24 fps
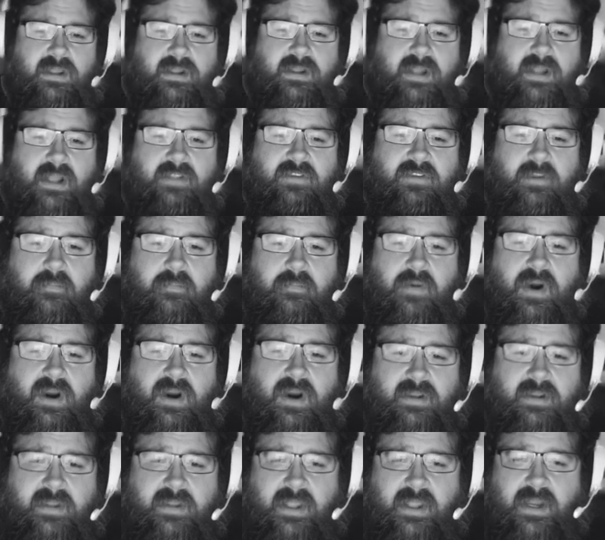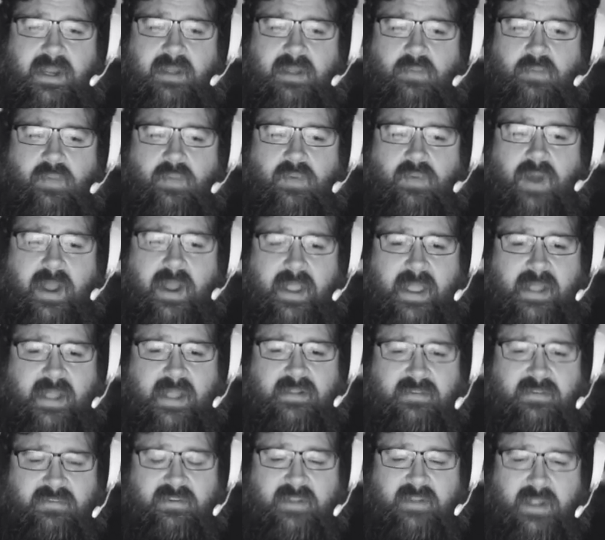That's the part that I had to
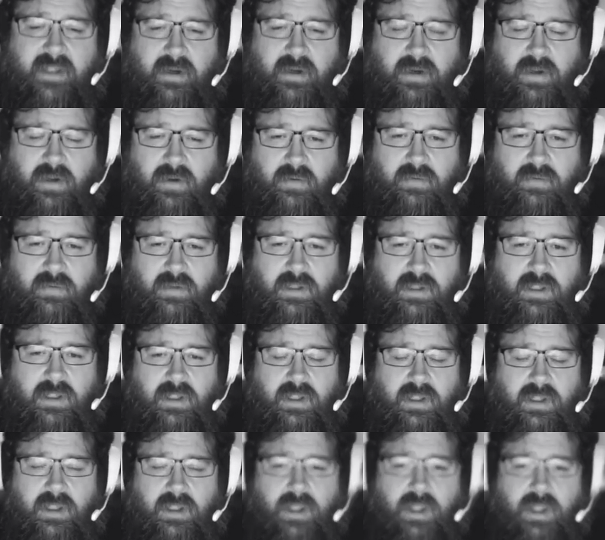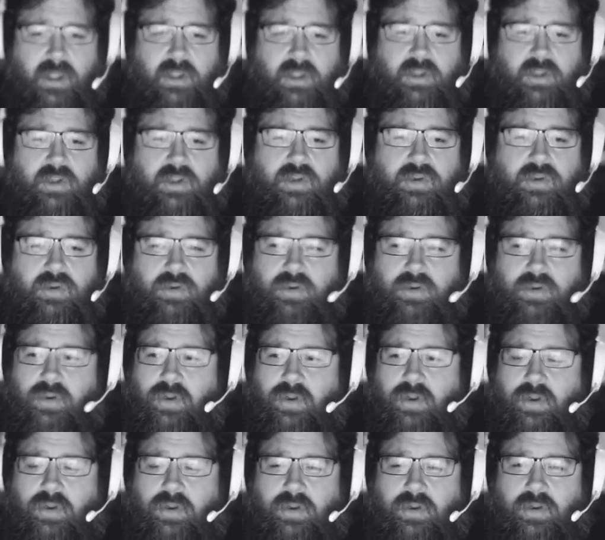sit down and go, you
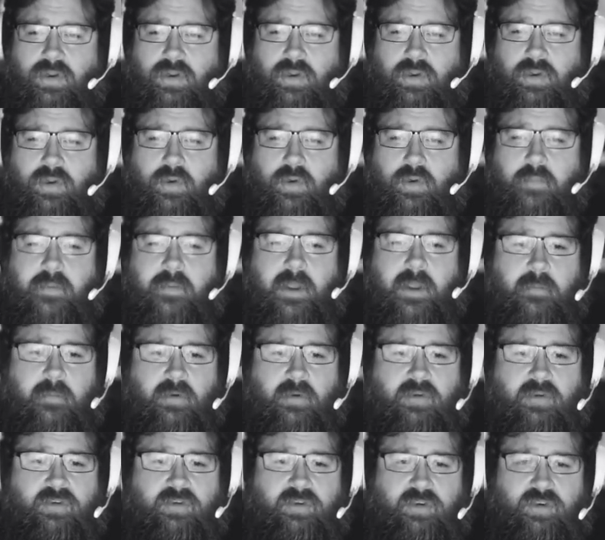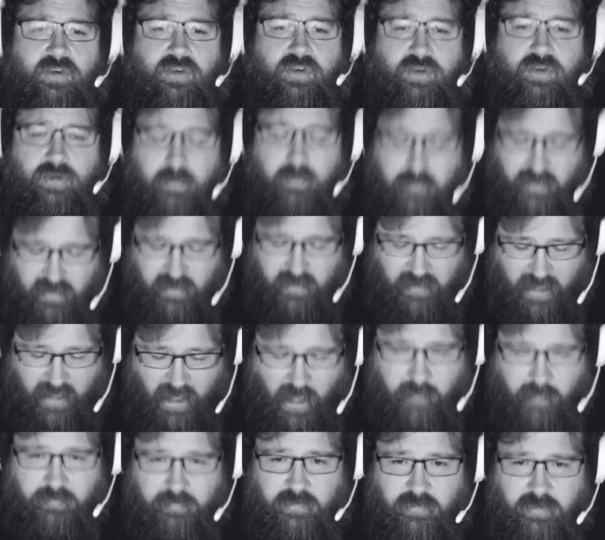people should be
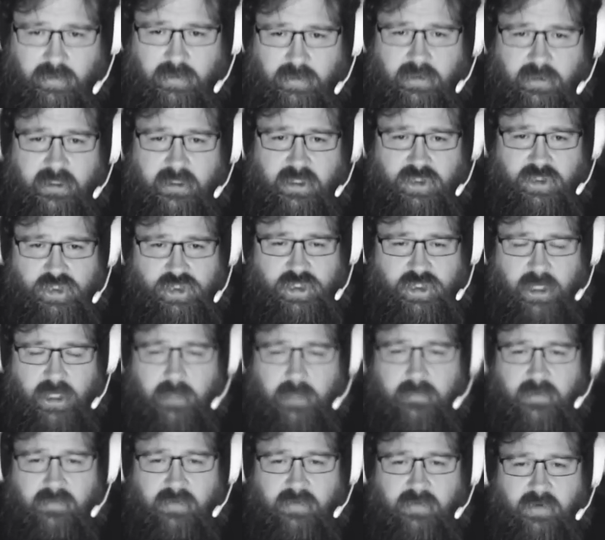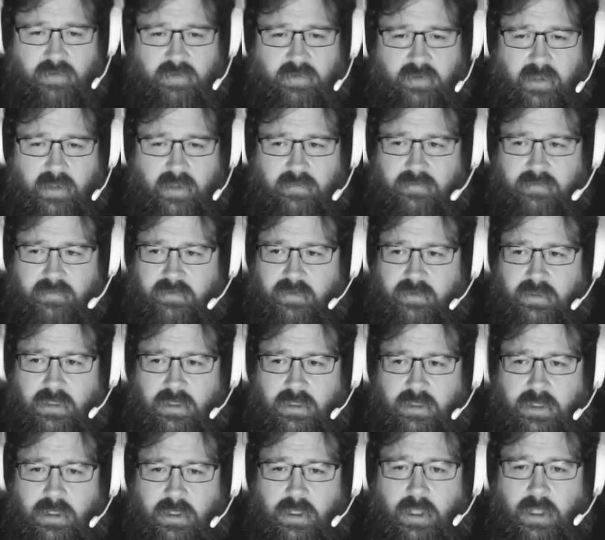absolutely ashamed of yourselves.
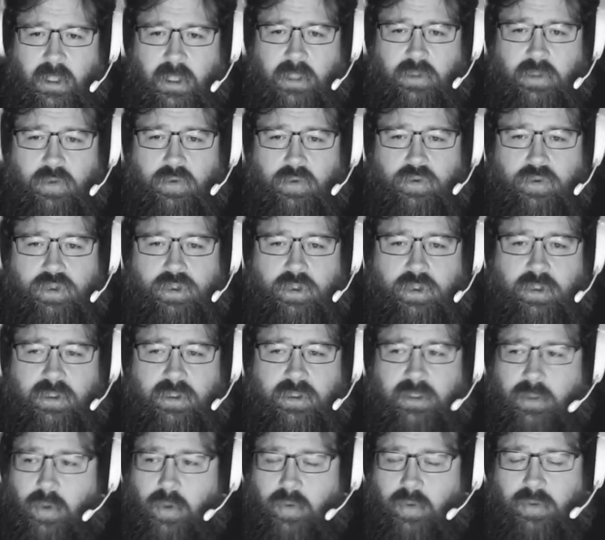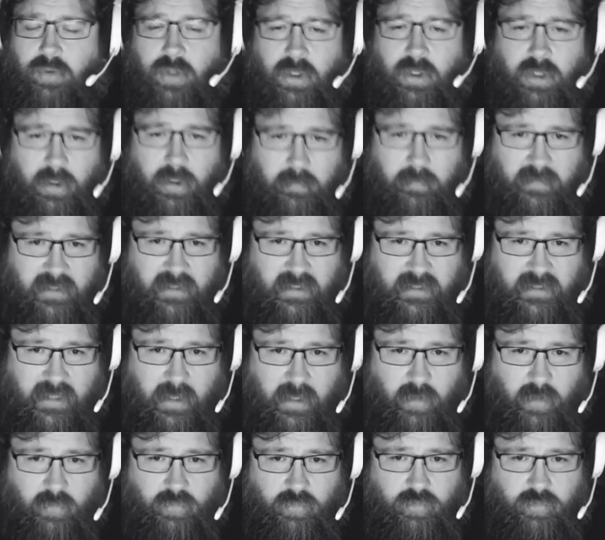You should no longer be
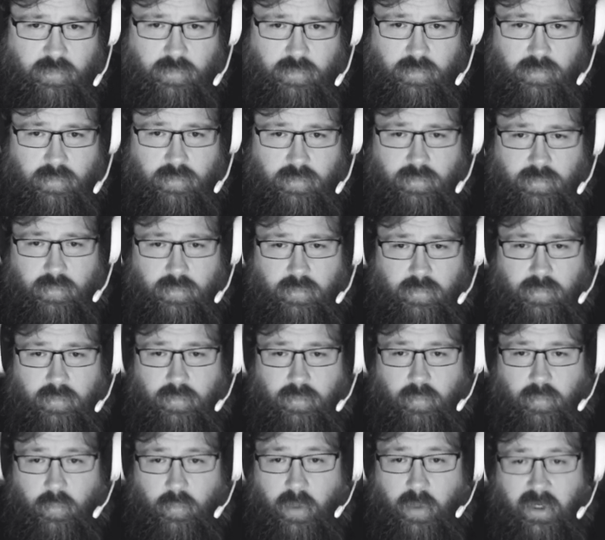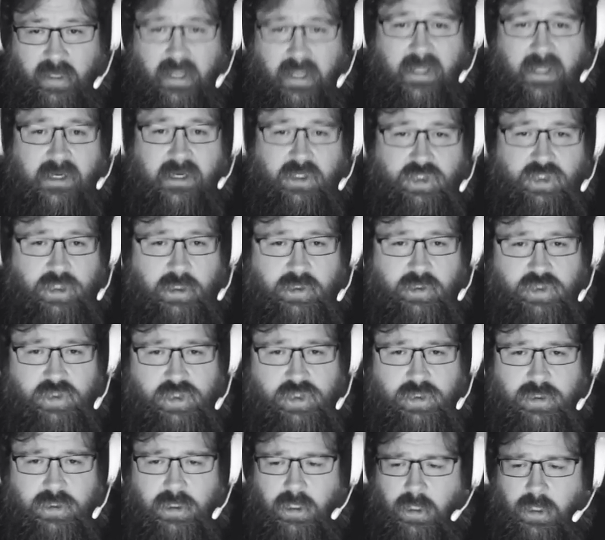allowed to work at a
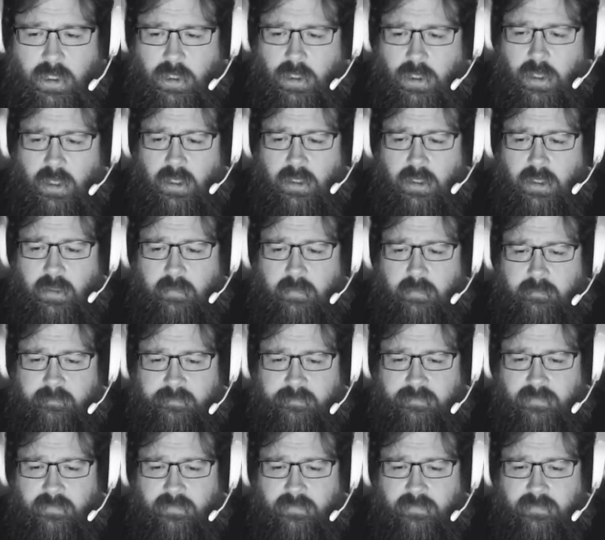church. Honestly,